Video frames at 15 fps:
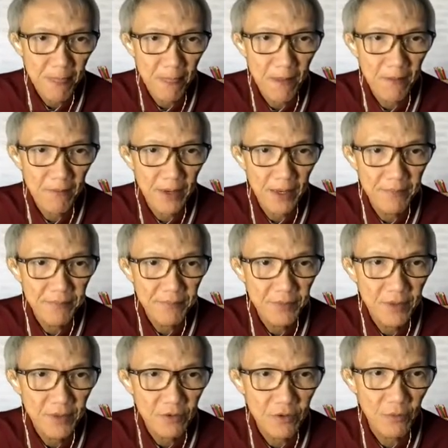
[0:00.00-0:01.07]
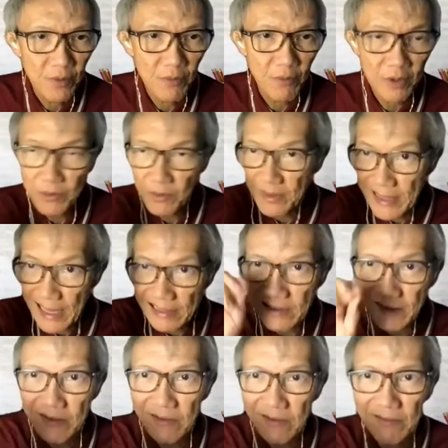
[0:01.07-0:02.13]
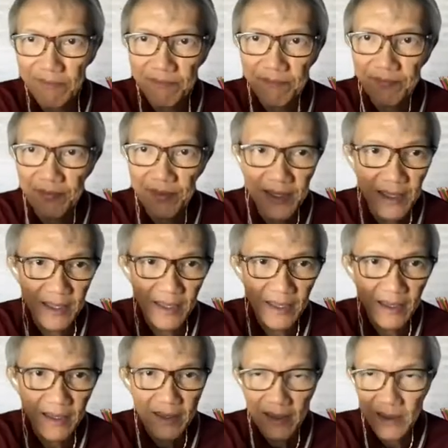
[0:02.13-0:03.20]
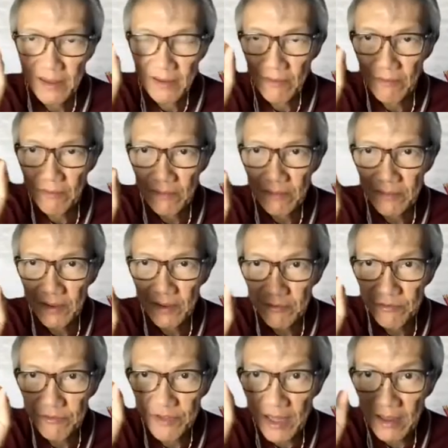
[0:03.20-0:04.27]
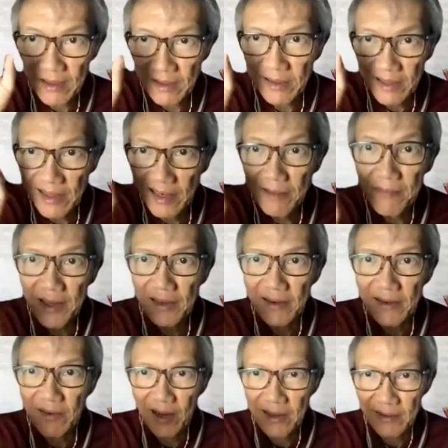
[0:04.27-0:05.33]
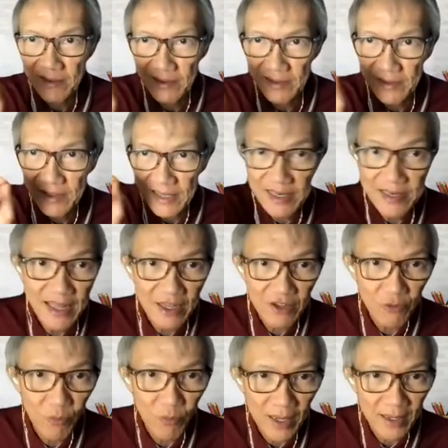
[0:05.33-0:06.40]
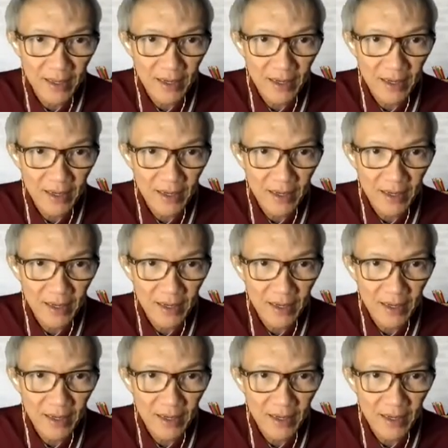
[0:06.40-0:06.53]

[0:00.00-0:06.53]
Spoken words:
All right, so we want to get the second element, right, the index 1